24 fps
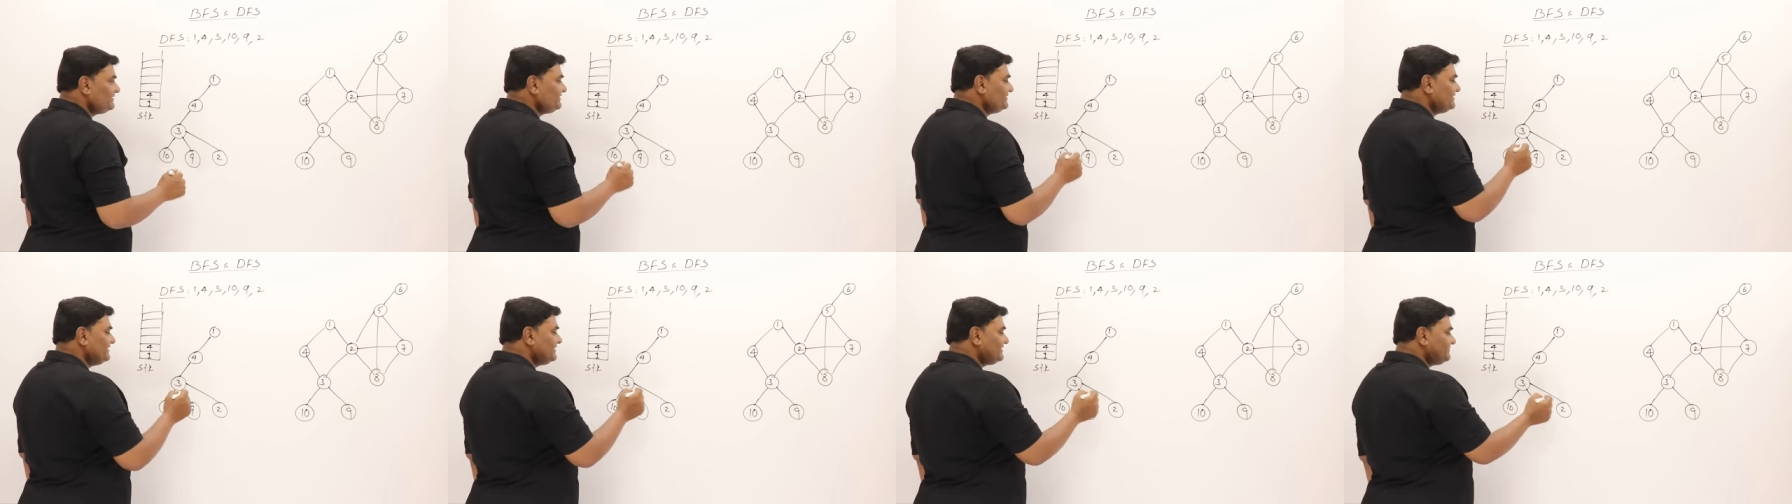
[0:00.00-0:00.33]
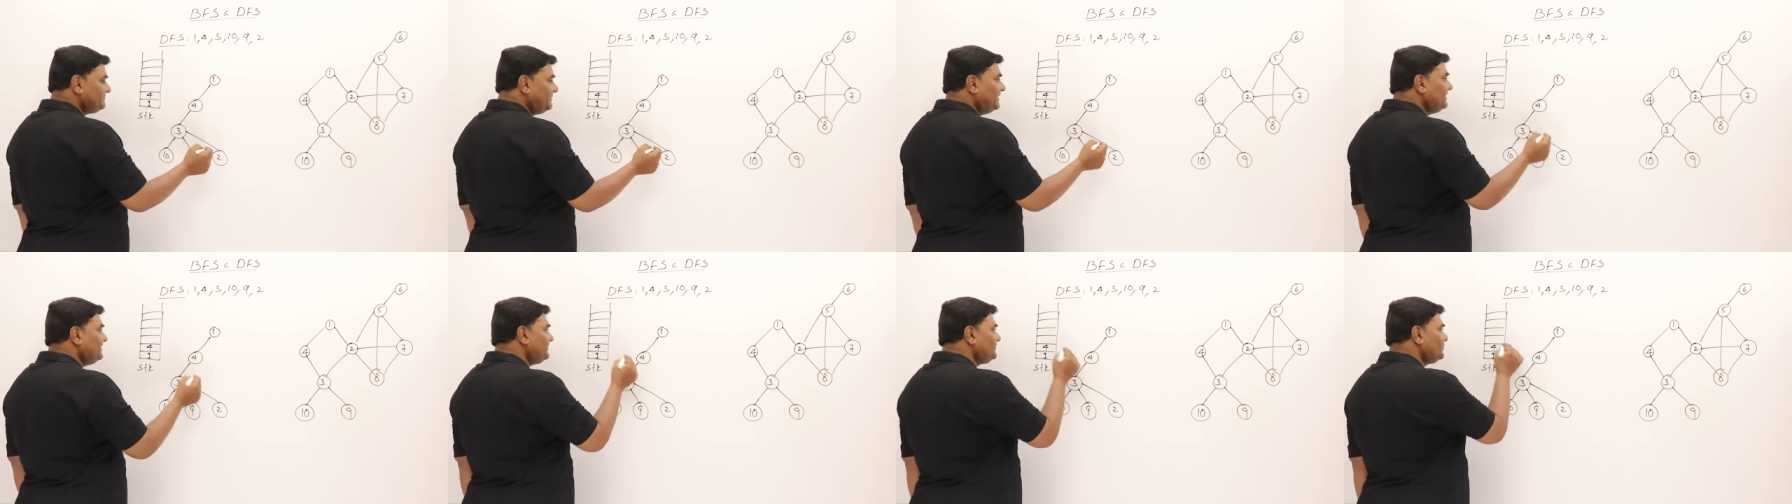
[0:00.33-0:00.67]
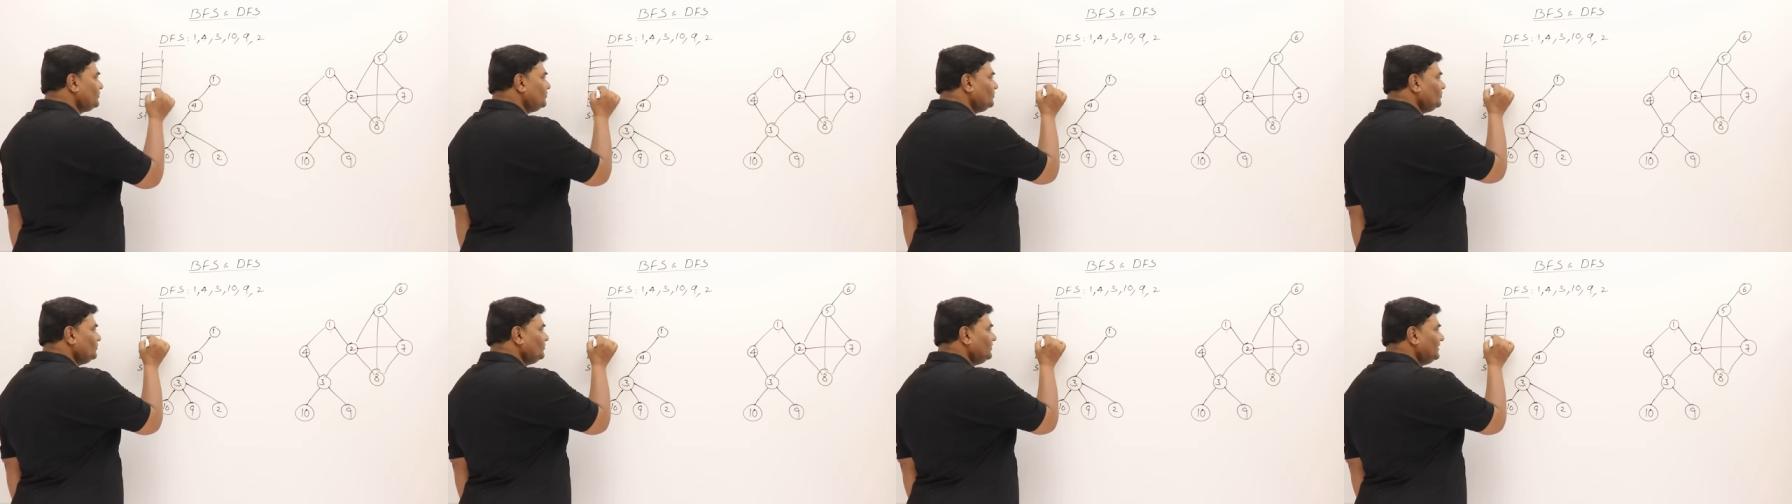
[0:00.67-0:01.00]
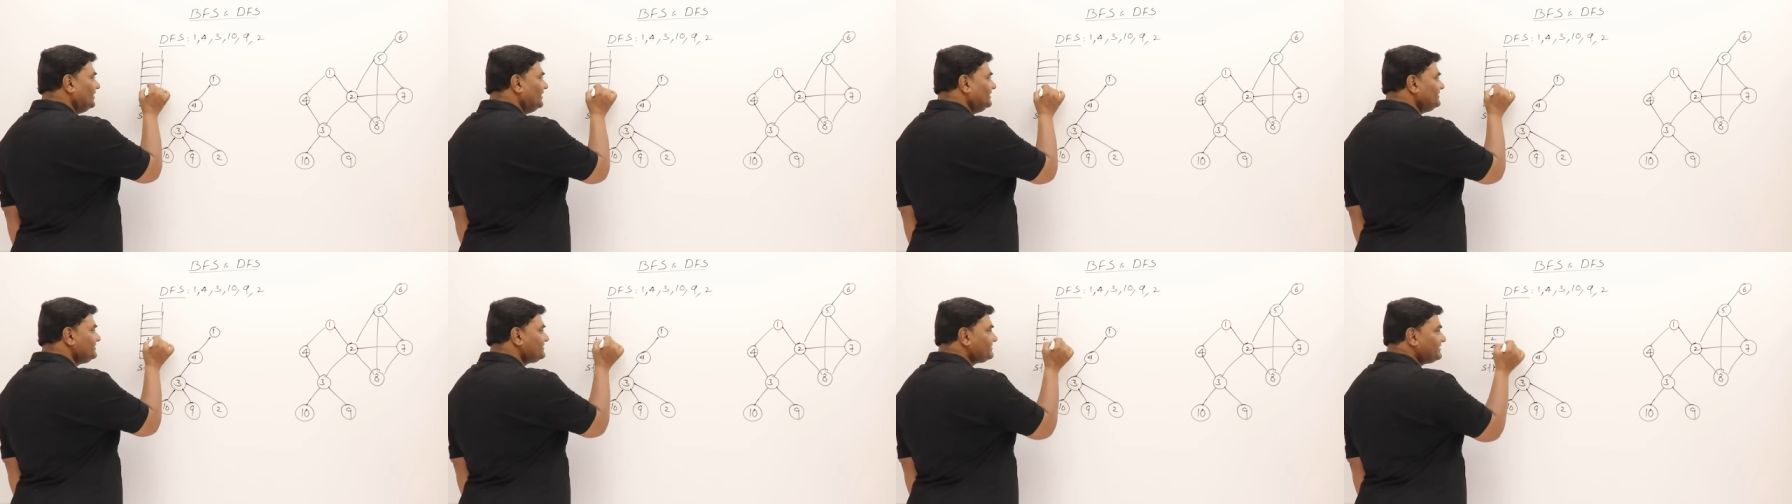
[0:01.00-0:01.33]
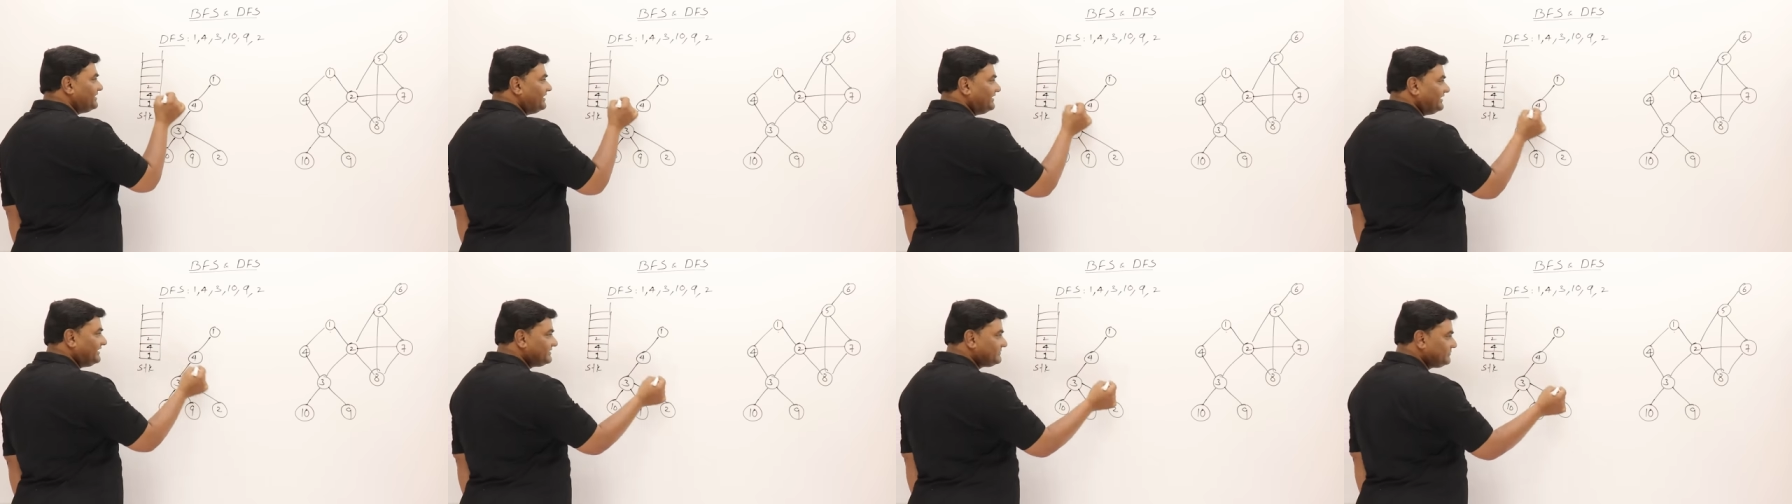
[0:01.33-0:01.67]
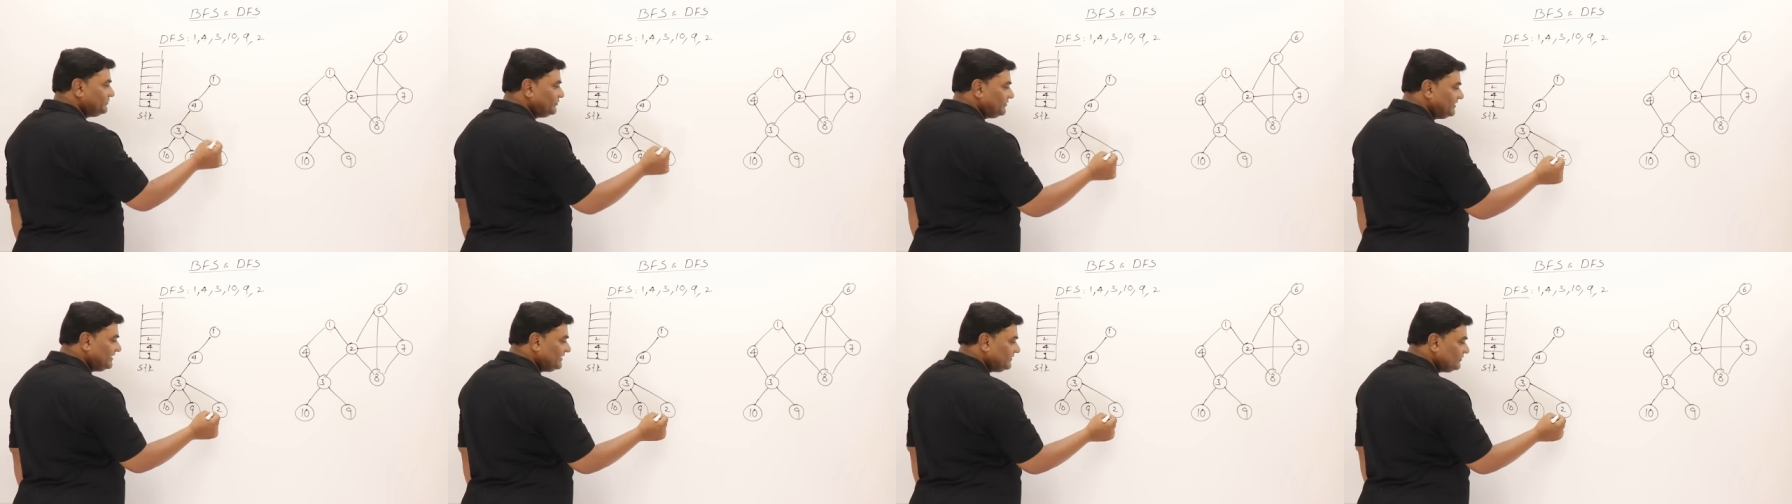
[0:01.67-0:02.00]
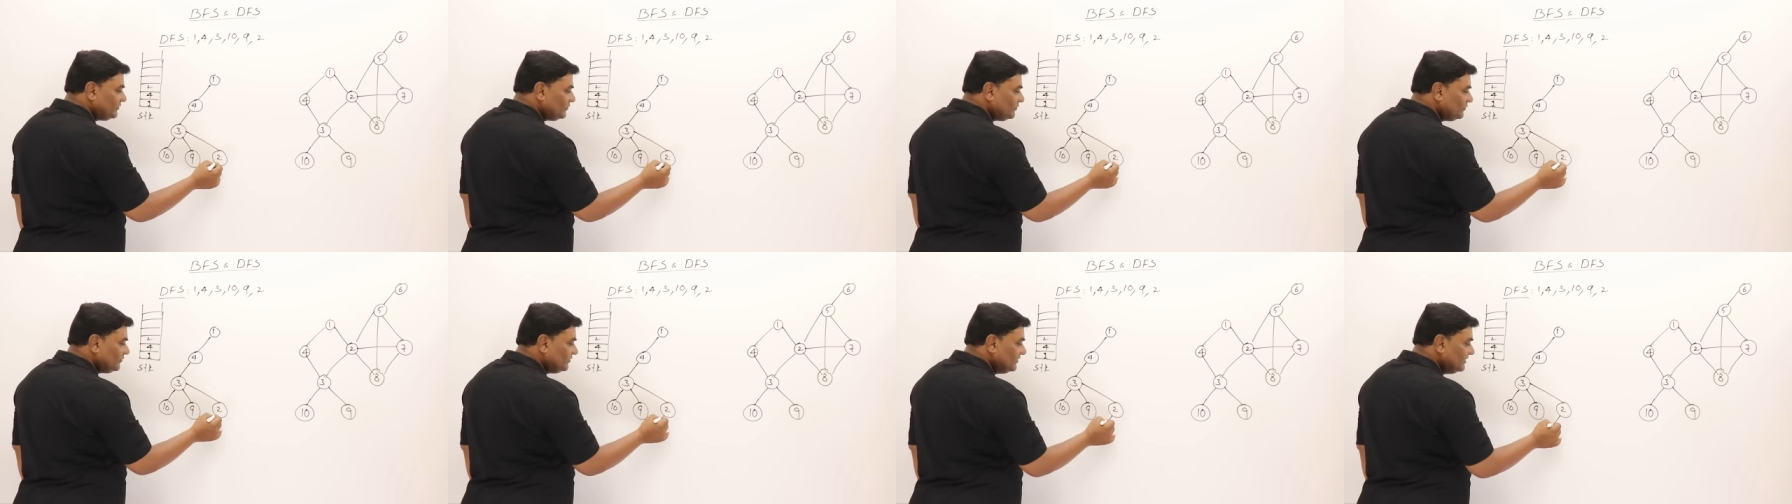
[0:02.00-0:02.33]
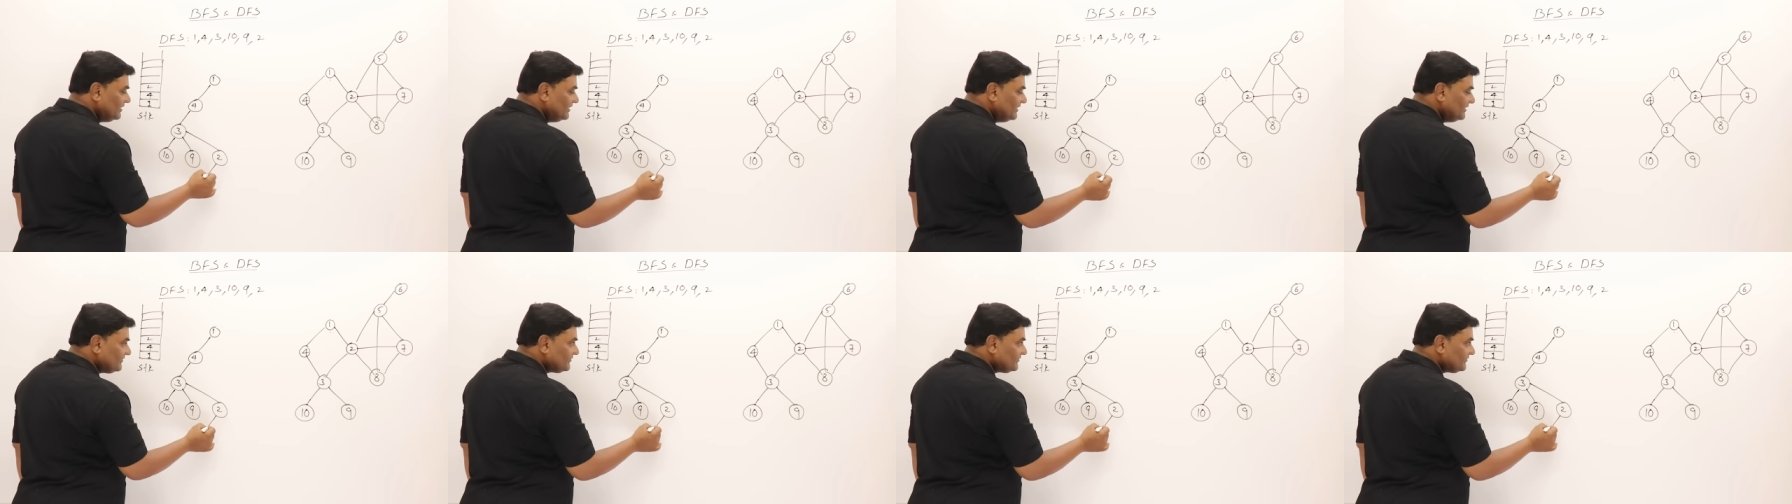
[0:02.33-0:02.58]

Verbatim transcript: Suspend 2 and start exploring 2.